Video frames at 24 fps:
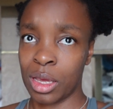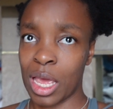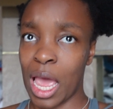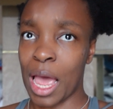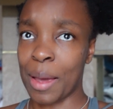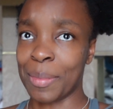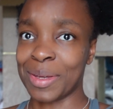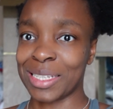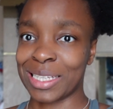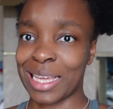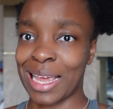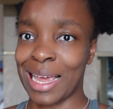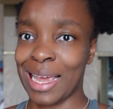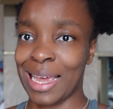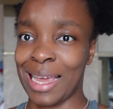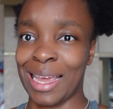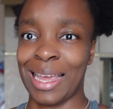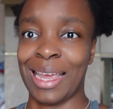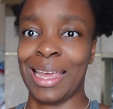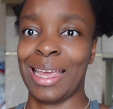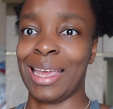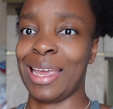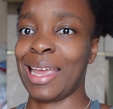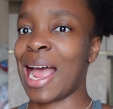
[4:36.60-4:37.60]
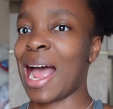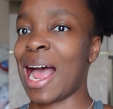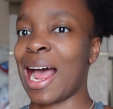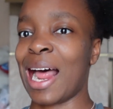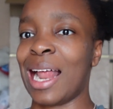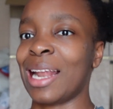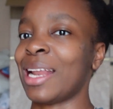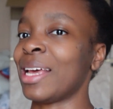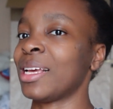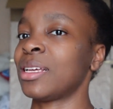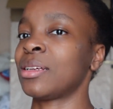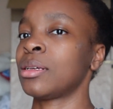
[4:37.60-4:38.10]
MSK,
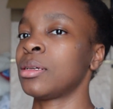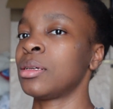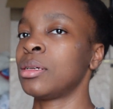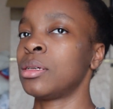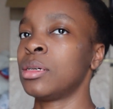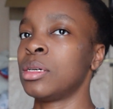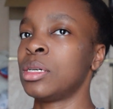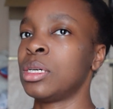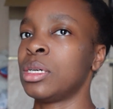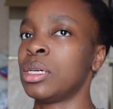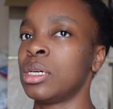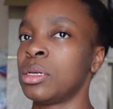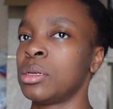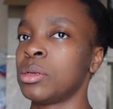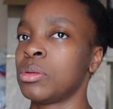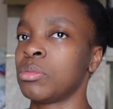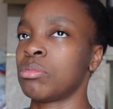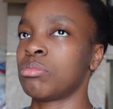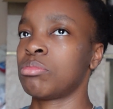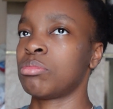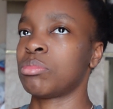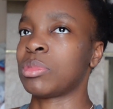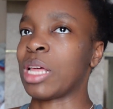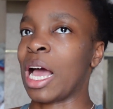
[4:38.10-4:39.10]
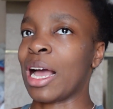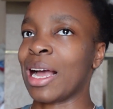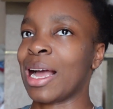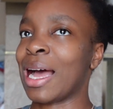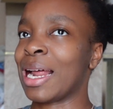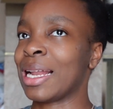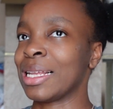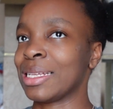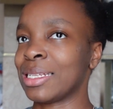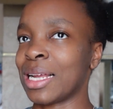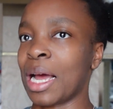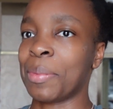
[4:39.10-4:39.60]
that
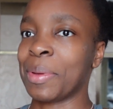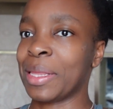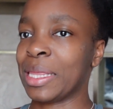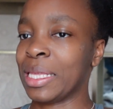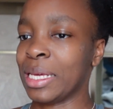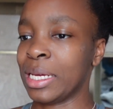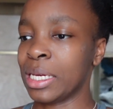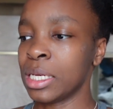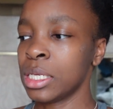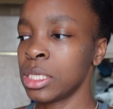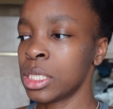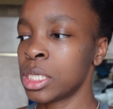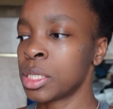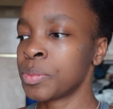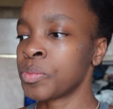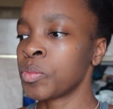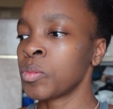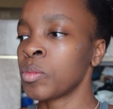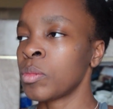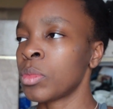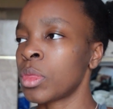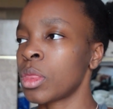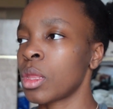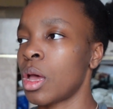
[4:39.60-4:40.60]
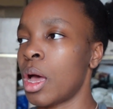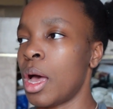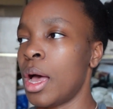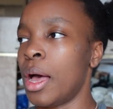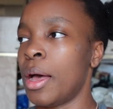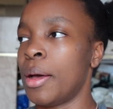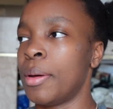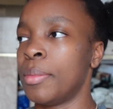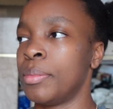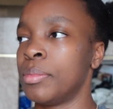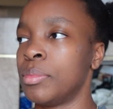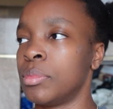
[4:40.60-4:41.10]
kind of type of things.
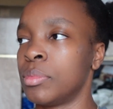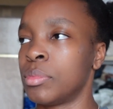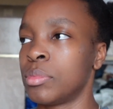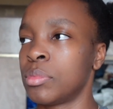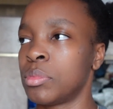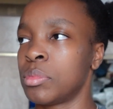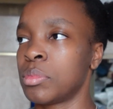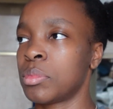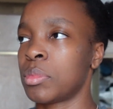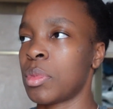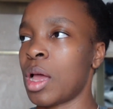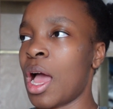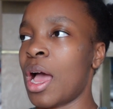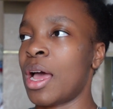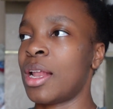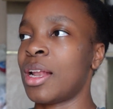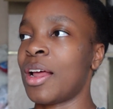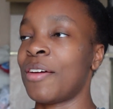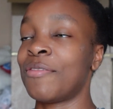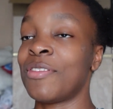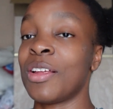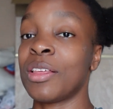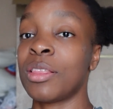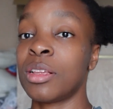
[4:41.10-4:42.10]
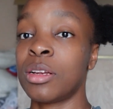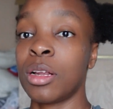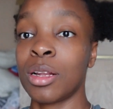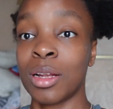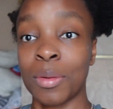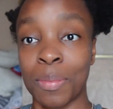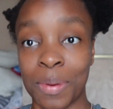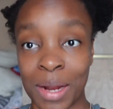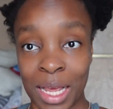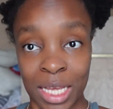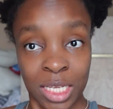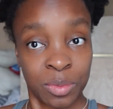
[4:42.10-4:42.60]
And I've never done a
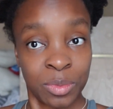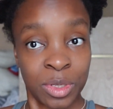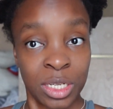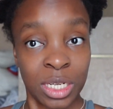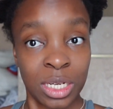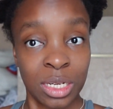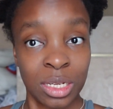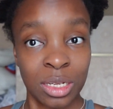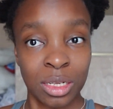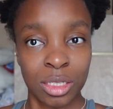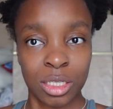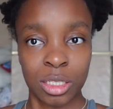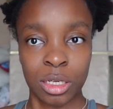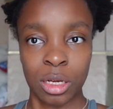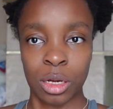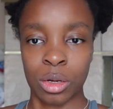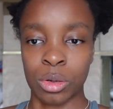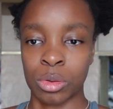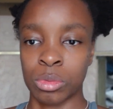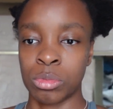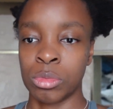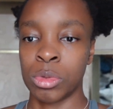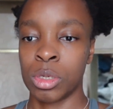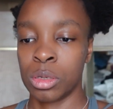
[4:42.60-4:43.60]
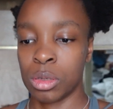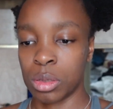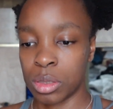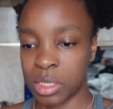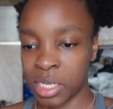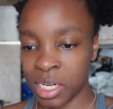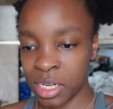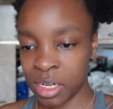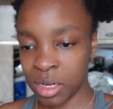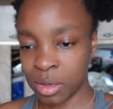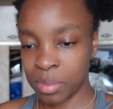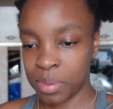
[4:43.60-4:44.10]
placement in it, so
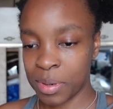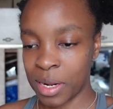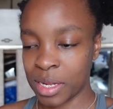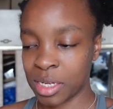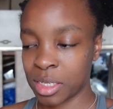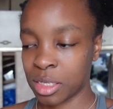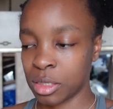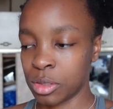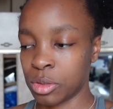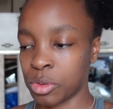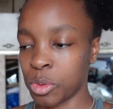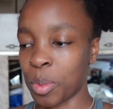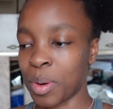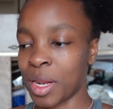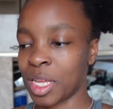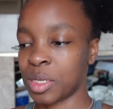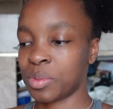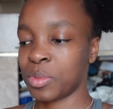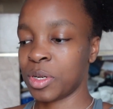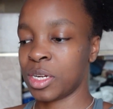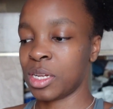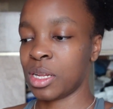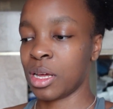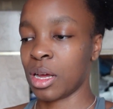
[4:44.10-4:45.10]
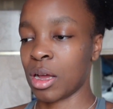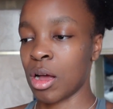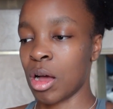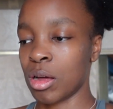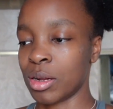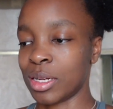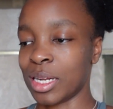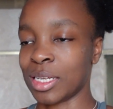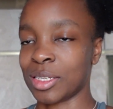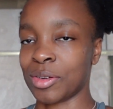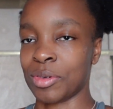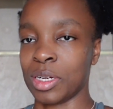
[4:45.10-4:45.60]
until I do a placement in it, I
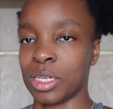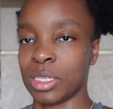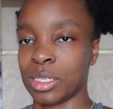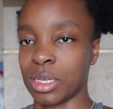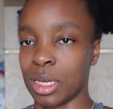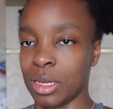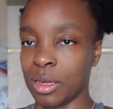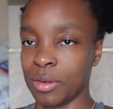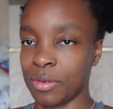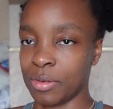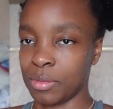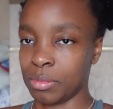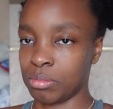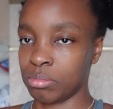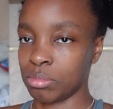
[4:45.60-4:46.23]
can't necessarily say